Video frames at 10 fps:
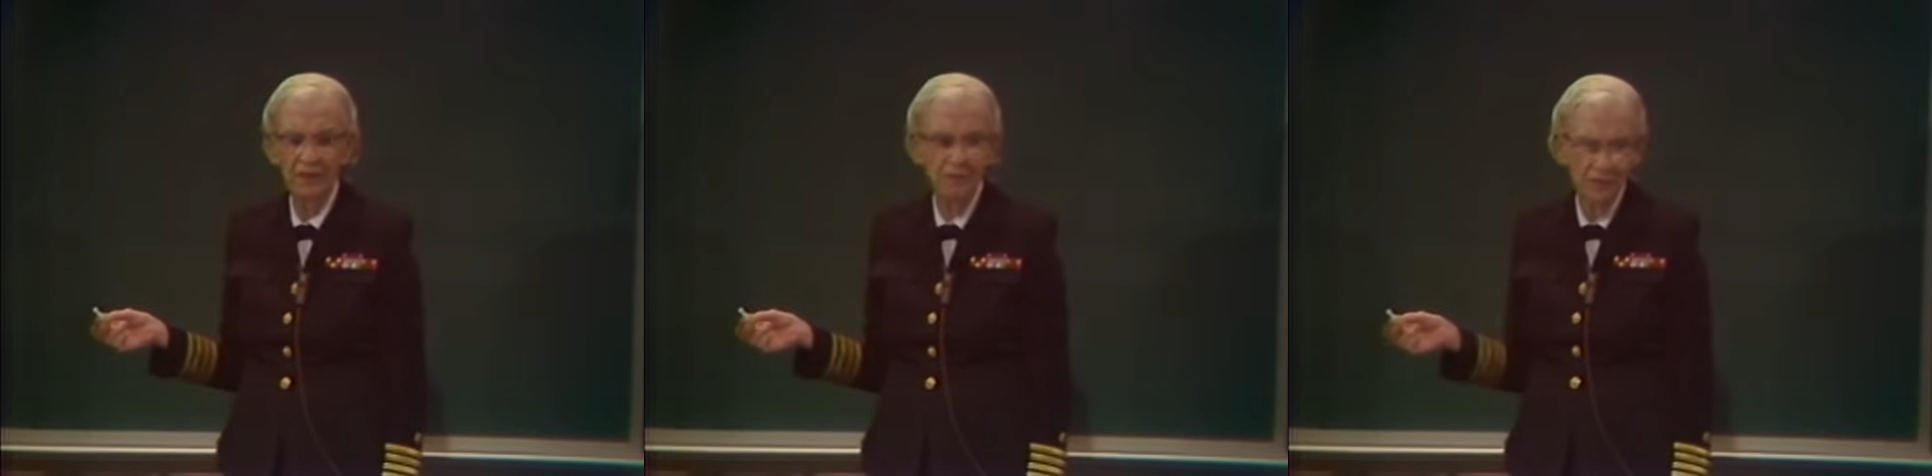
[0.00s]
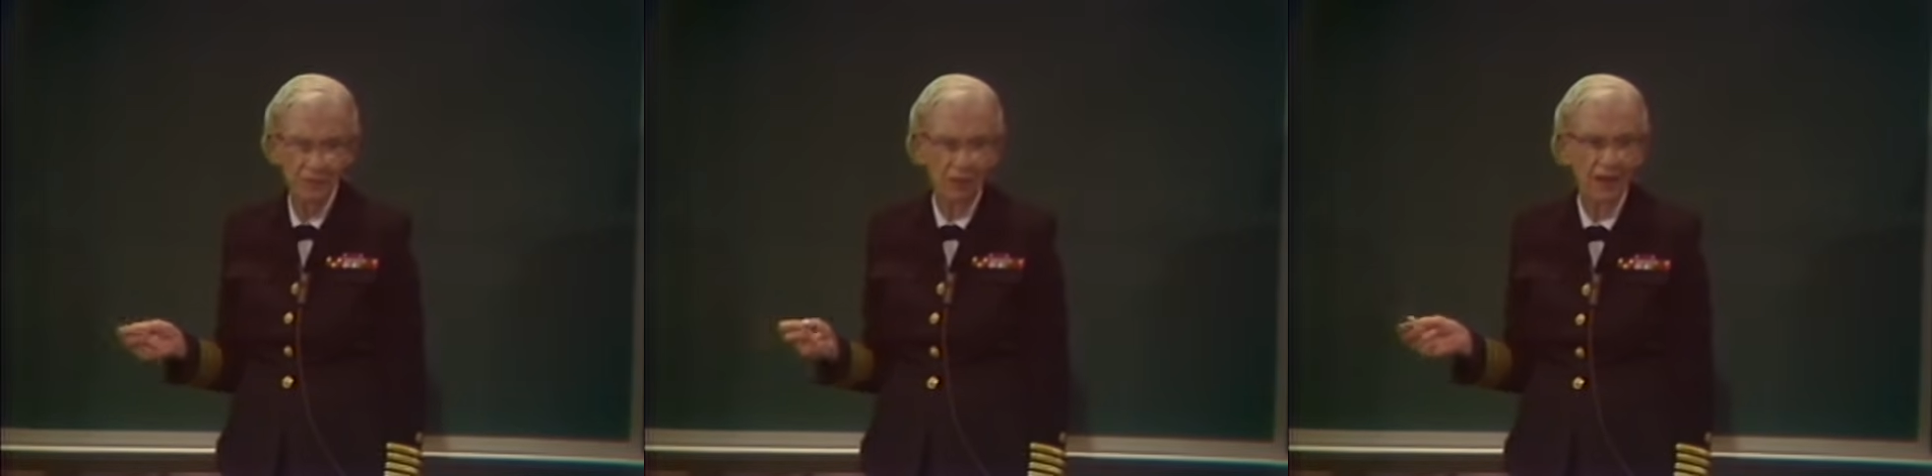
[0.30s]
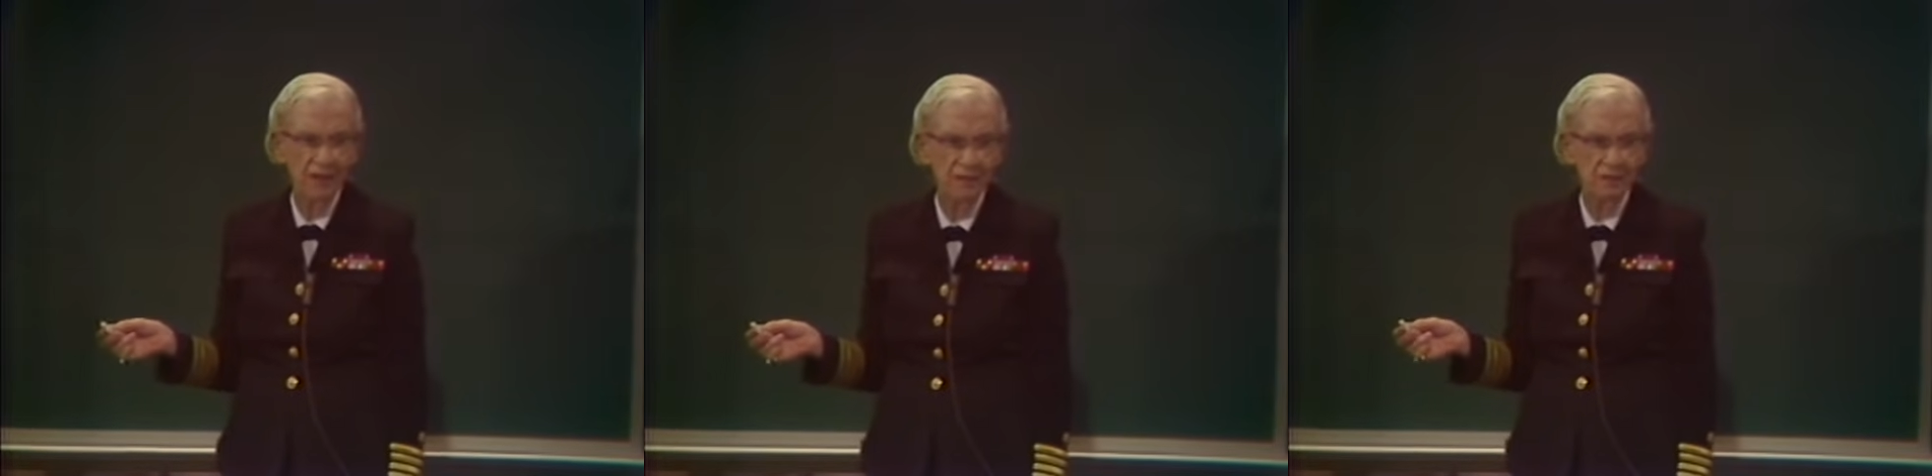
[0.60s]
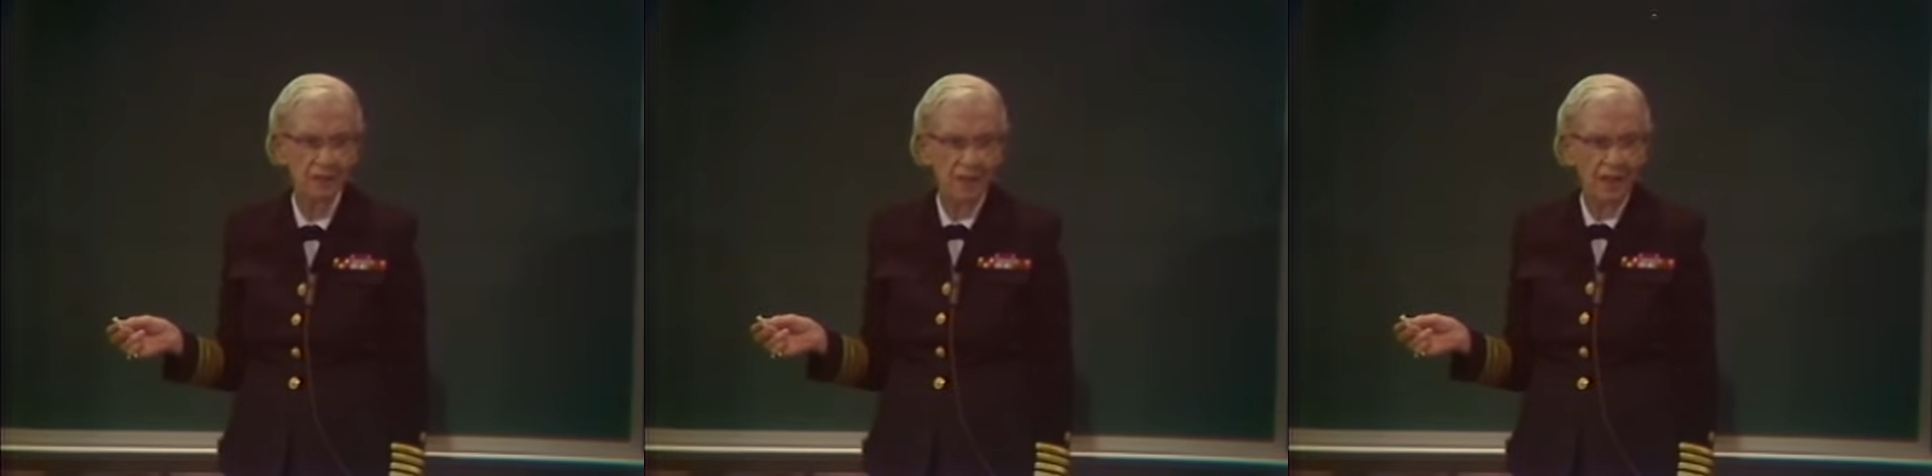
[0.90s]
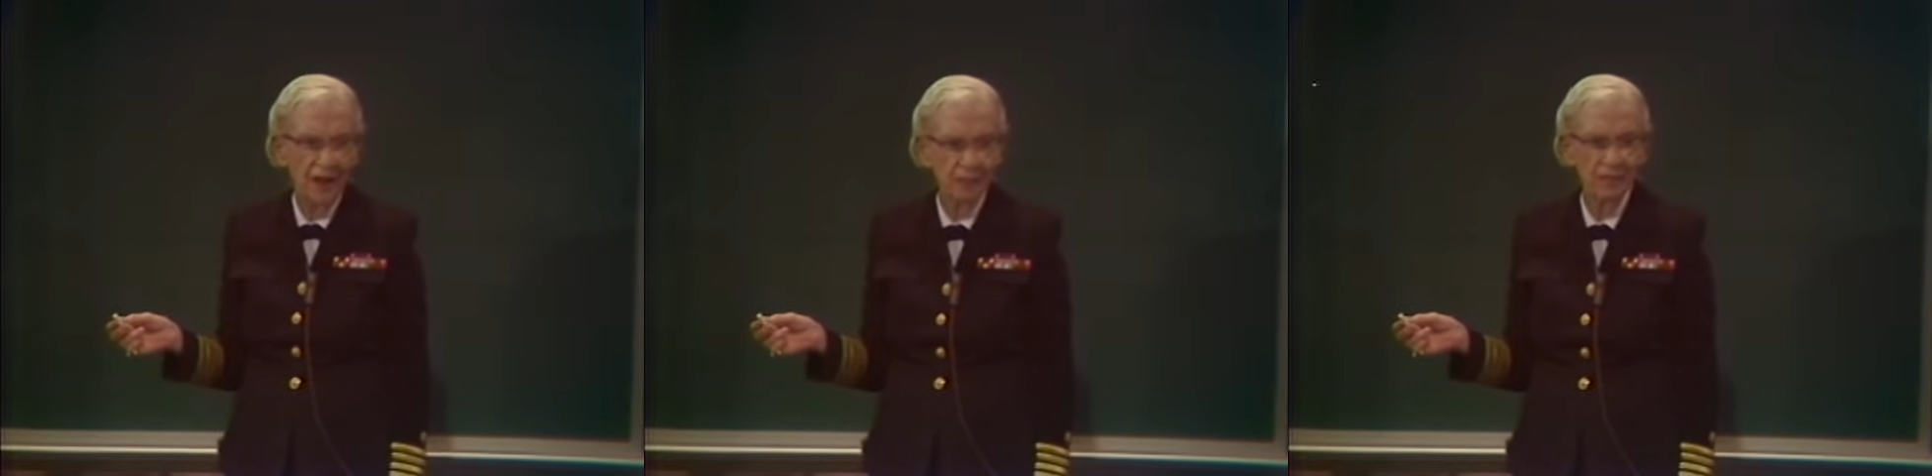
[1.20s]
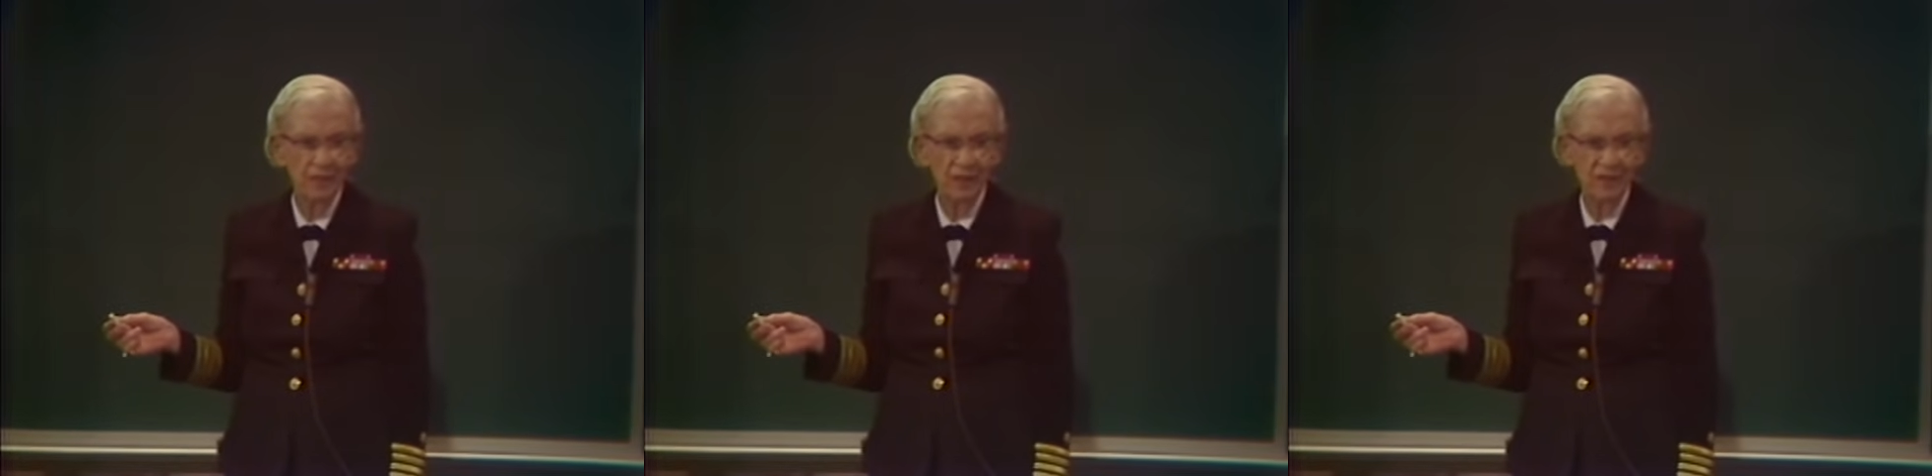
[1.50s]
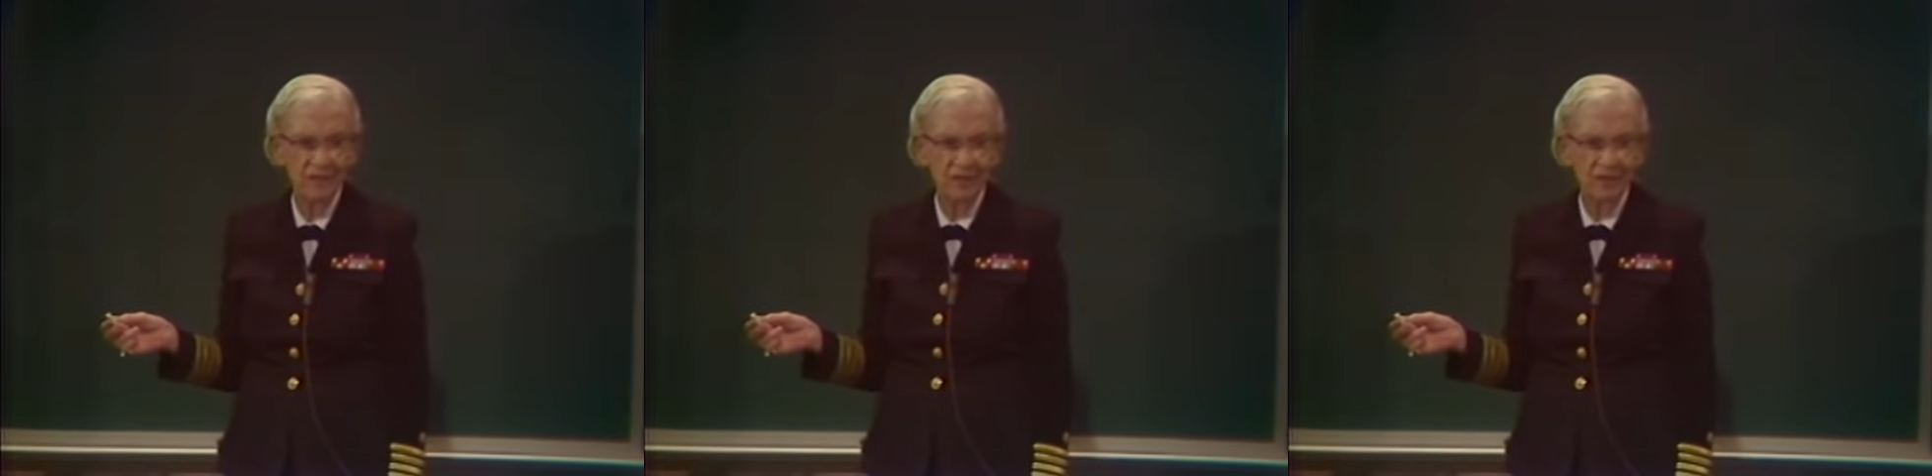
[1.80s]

they're much more apt to believe